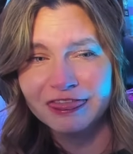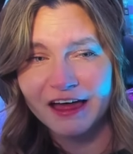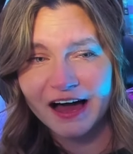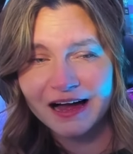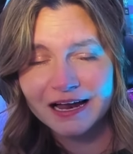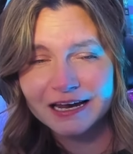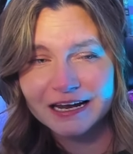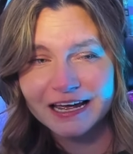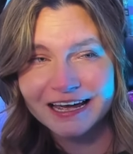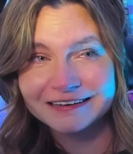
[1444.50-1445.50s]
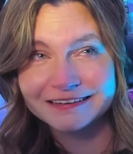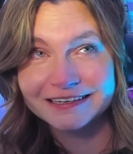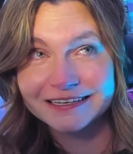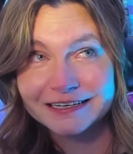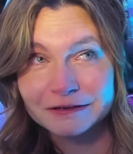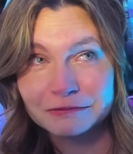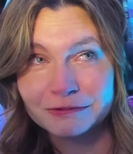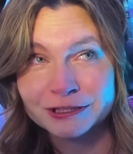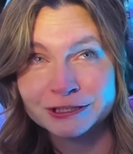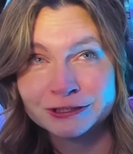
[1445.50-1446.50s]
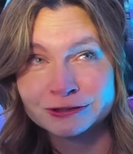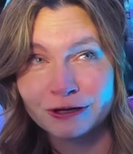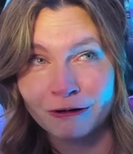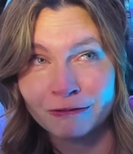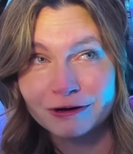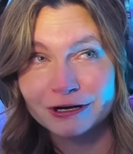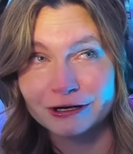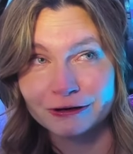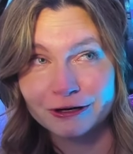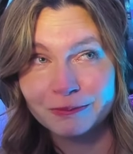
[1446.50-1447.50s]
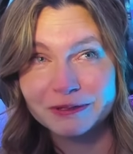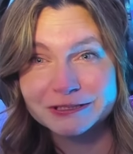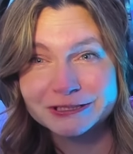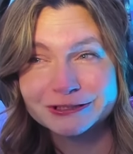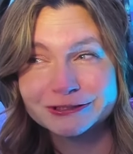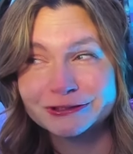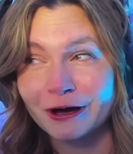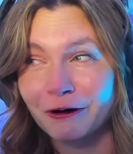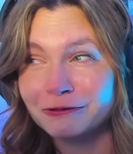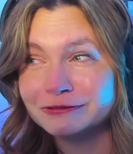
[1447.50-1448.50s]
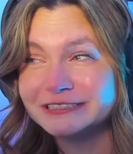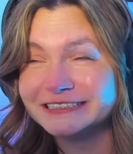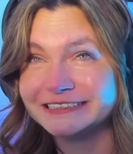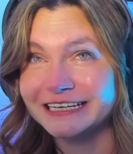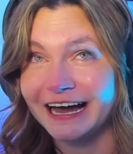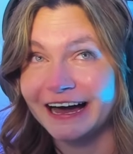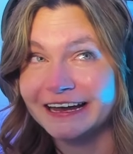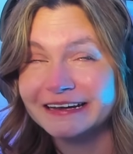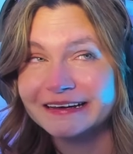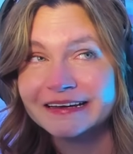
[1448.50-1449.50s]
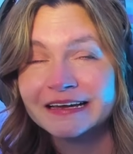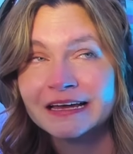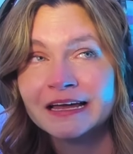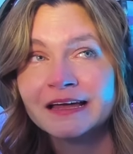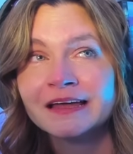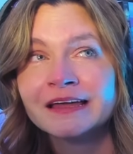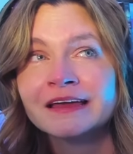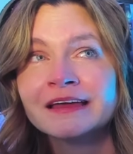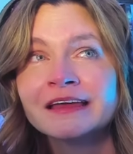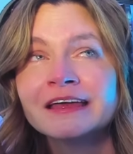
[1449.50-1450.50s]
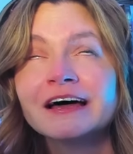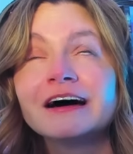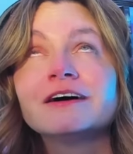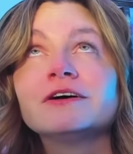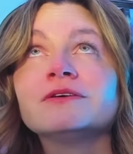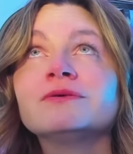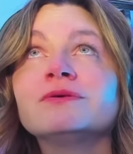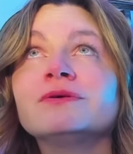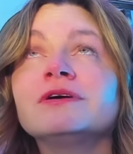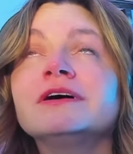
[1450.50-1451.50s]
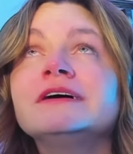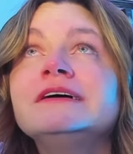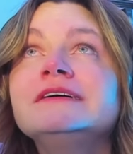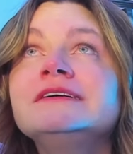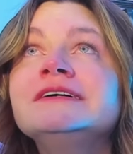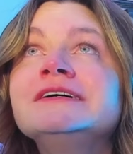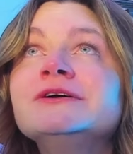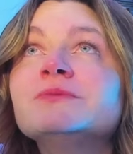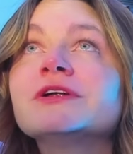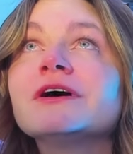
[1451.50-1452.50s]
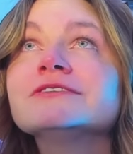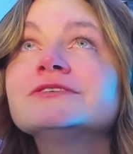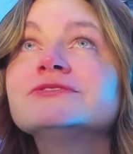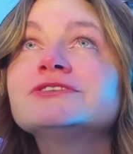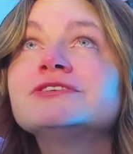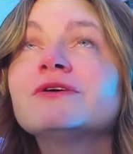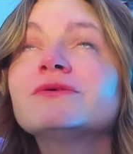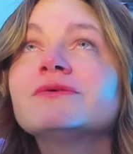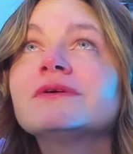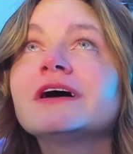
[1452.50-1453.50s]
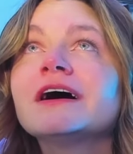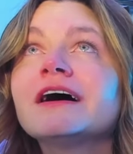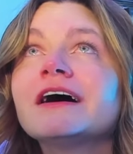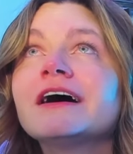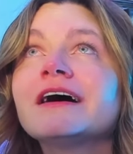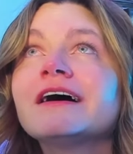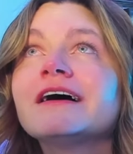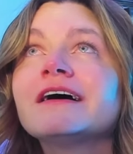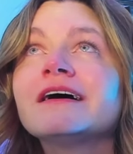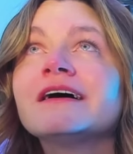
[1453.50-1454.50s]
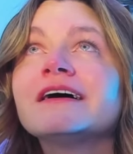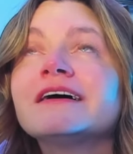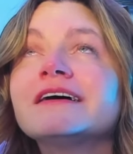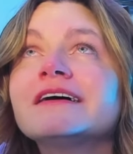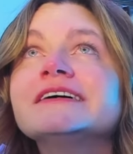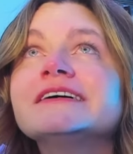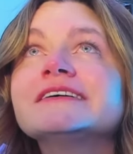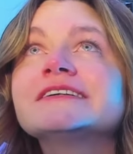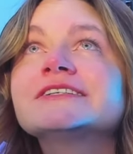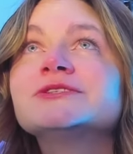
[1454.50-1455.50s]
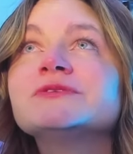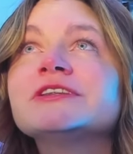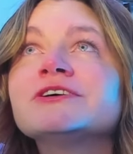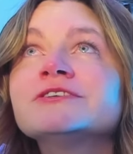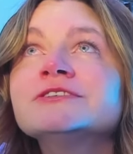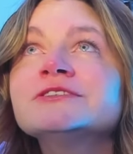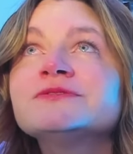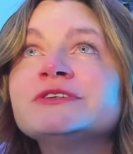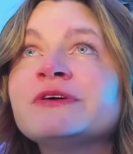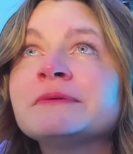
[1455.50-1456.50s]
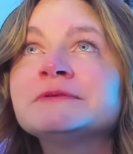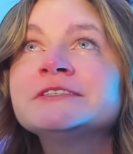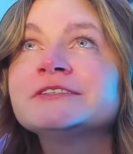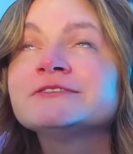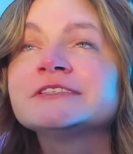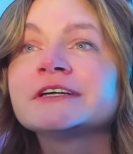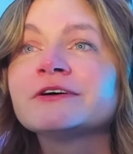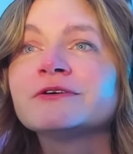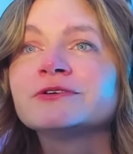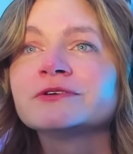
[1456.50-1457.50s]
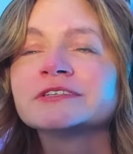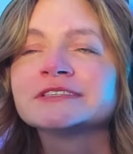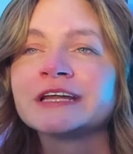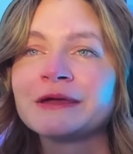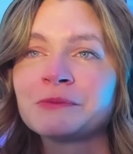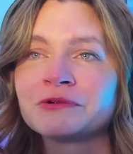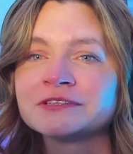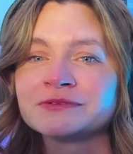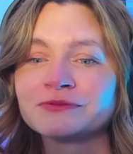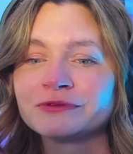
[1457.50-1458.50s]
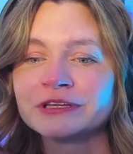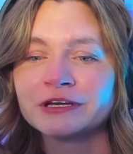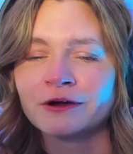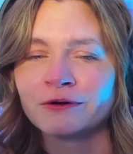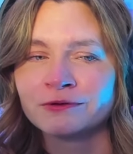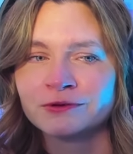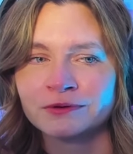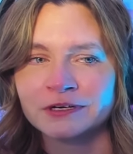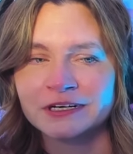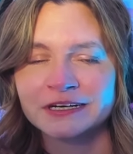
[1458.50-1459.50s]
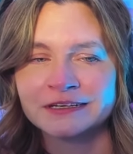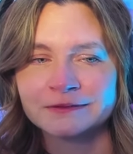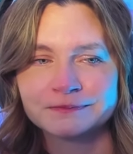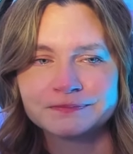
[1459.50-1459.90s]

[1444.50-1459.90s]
That ending was so good, but so sad. Oh, but also so, because we learned a few episodes that Hodor's name wasn't really Hodor, and